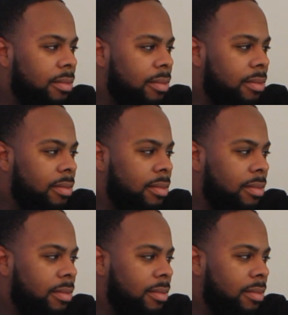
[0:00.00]

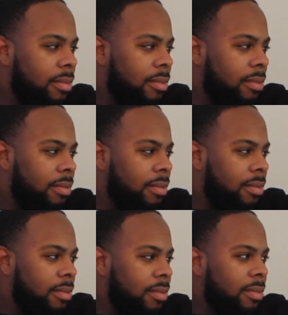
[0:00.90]

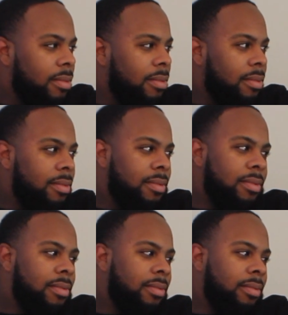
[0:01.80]

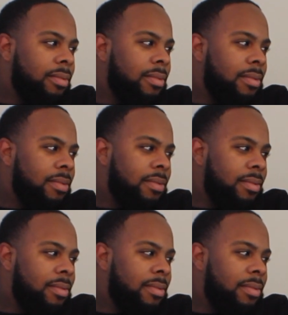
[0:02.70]

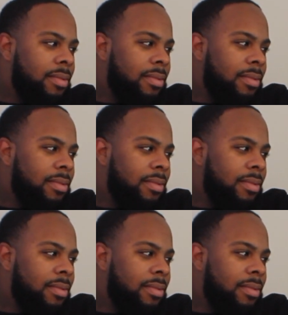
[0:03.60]
This person isn't speaking.